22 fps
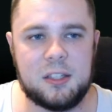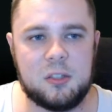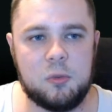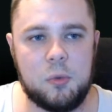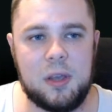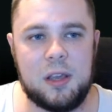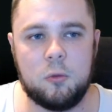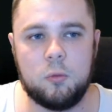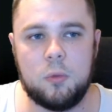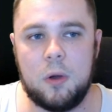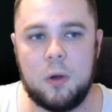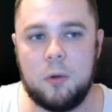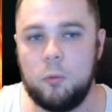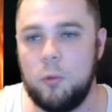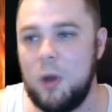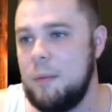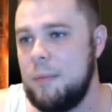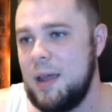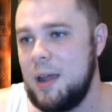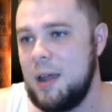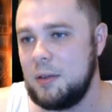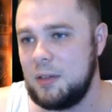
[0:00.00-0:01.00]
so we can
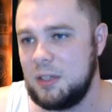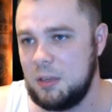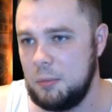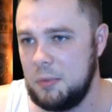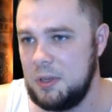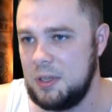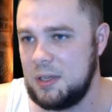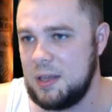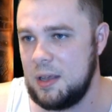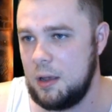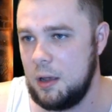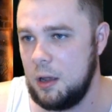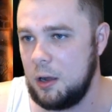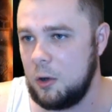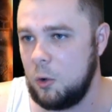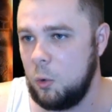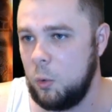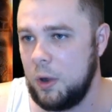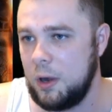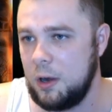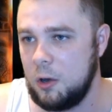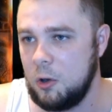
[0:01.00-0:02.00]
ramp out some of these
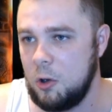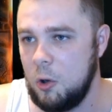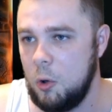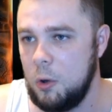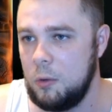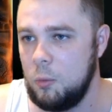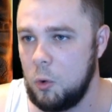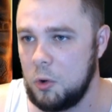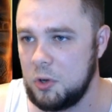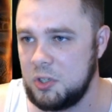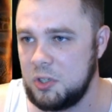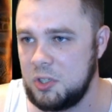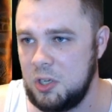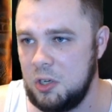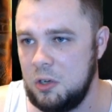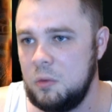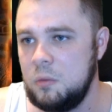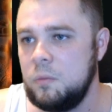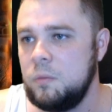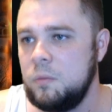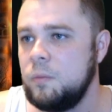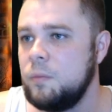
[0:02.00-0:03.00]
quick Accroan Wars
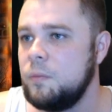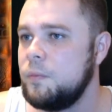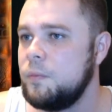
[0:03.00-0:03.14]
too.